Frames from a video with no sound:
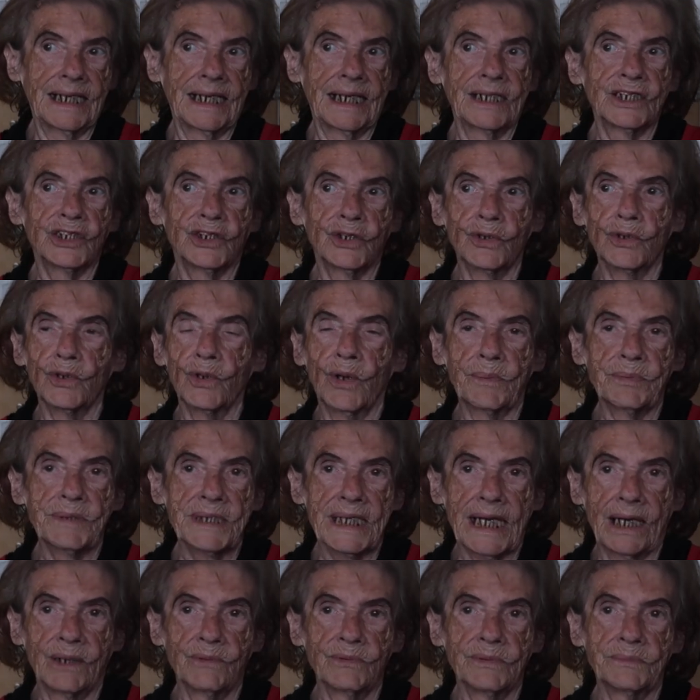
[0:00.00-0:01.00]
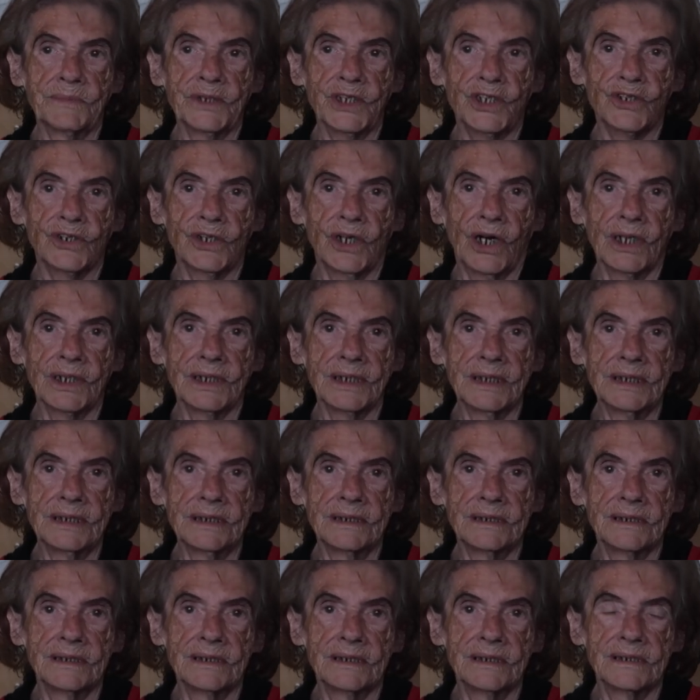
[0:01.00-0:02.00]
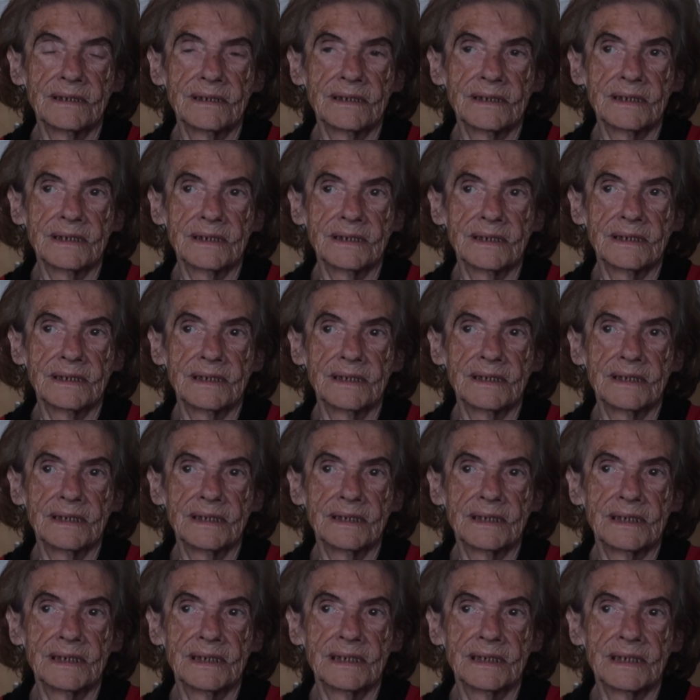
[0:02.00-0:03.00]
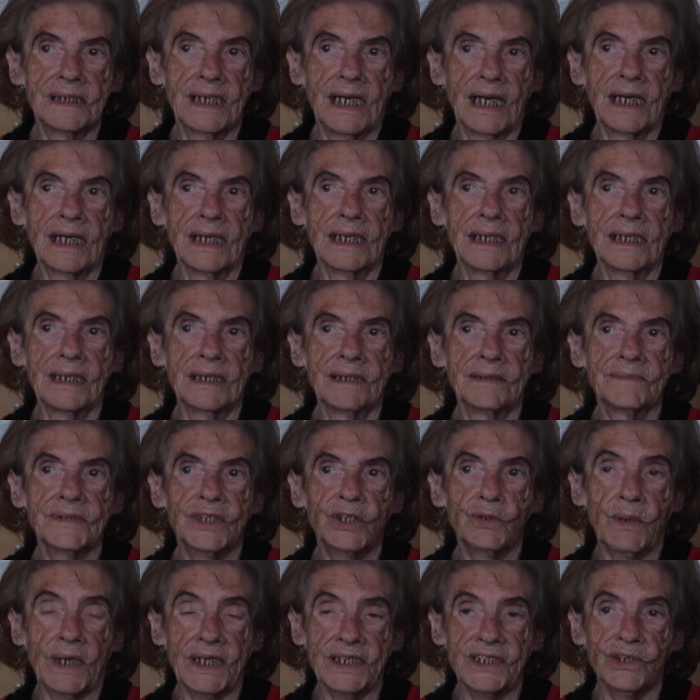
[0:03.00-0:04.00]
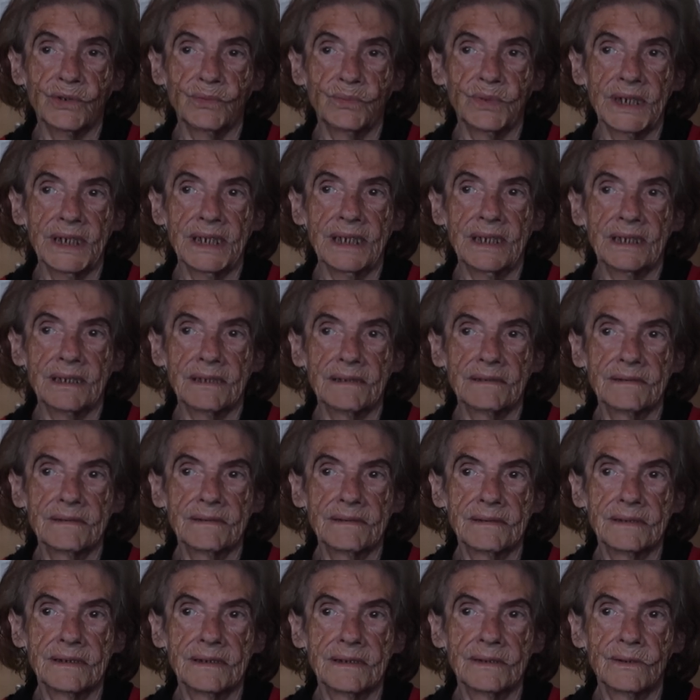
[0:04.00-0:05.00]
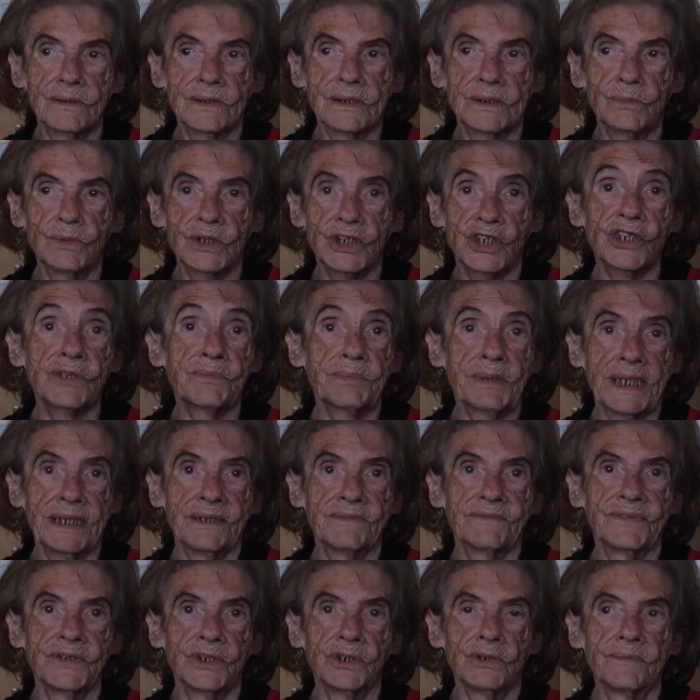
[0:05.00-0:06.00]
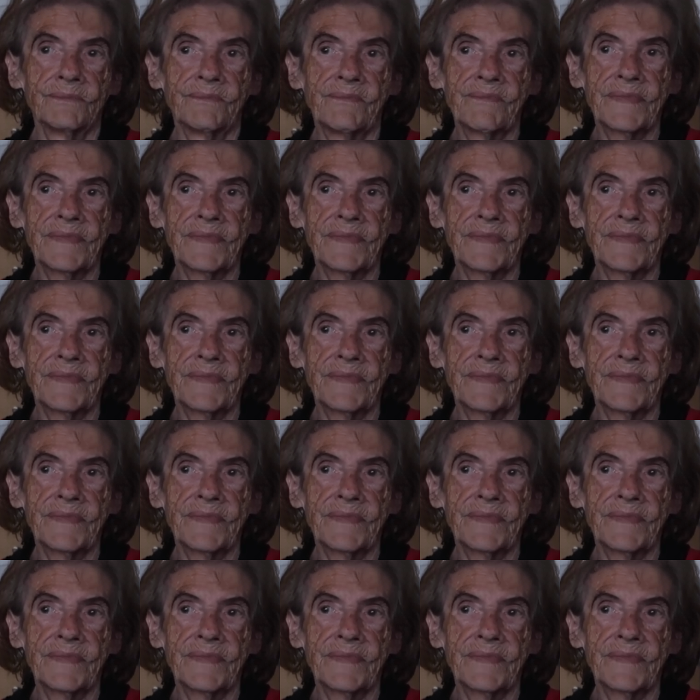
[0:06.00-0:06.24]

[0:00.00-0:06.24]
I do go uptown with my trolley. Yeah. Uh, twice a week. Yeah. Which is painful.